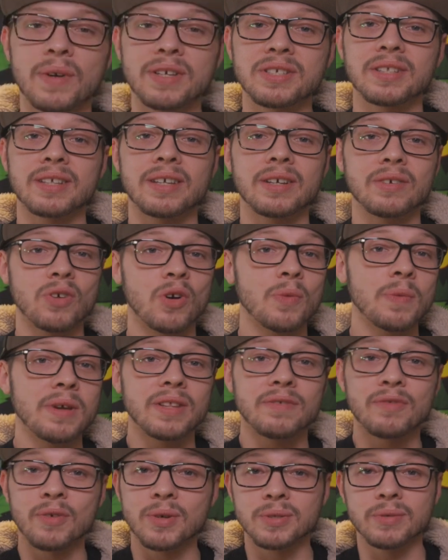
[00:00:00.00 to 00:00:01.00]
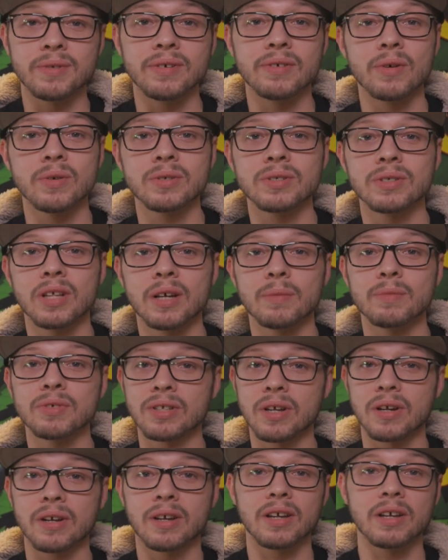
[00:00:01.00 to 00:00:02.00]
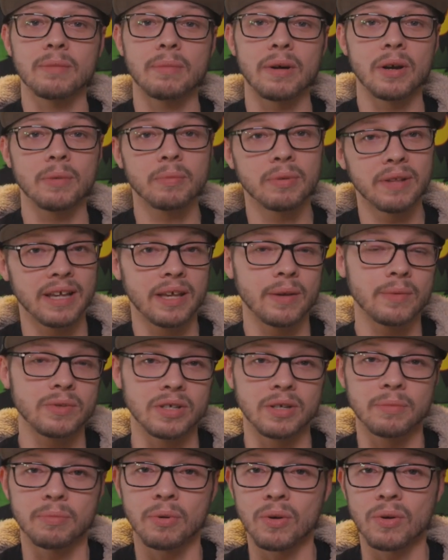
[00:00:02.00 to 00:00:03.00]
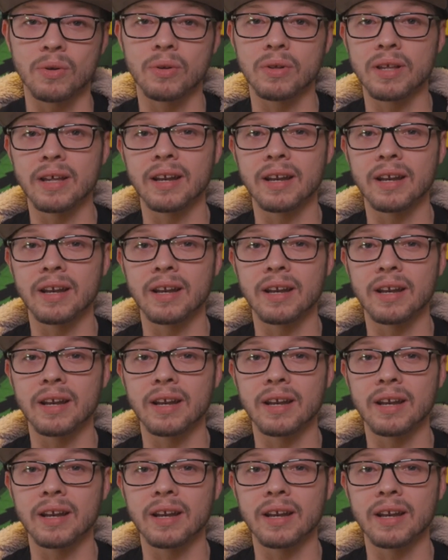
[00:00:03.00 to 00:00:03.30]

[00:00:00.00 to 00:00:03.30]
Recently, a gromie in the 420 Growers Club was talking about a plant he was gonna pull,